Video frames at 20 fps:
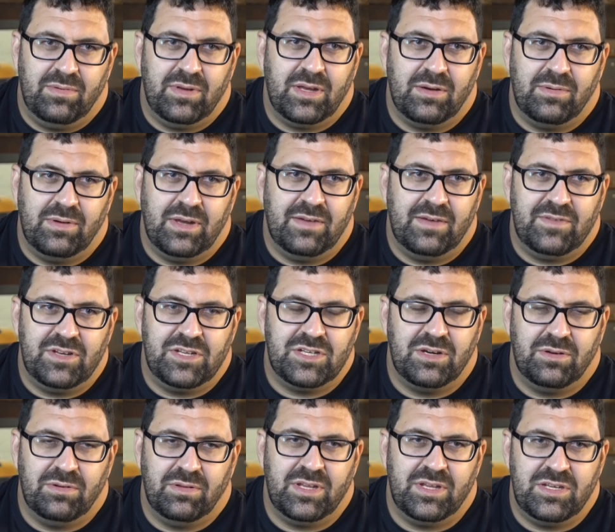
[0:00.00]
we go, we have to
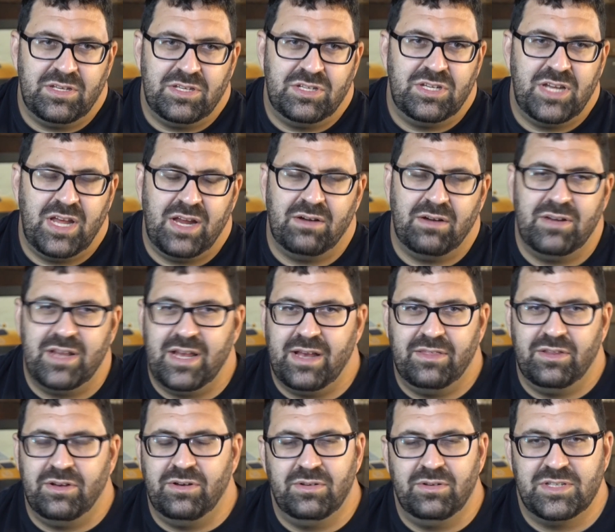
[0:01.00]
totally tear
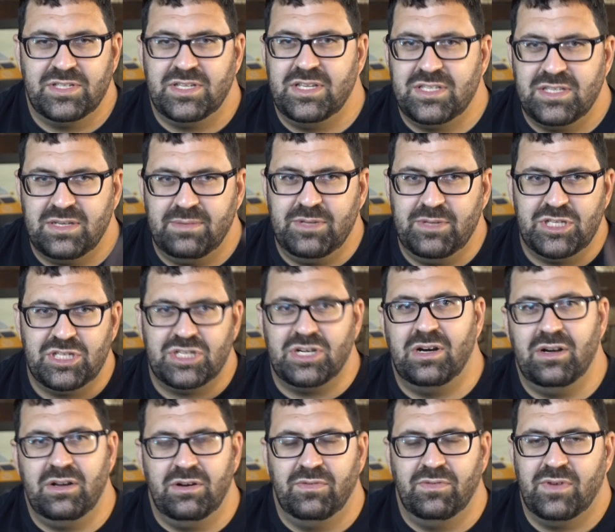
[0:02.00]
down the system and
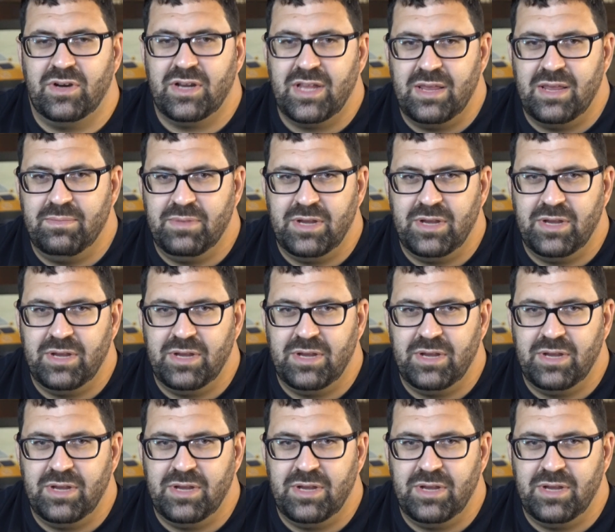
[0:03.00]
start over again.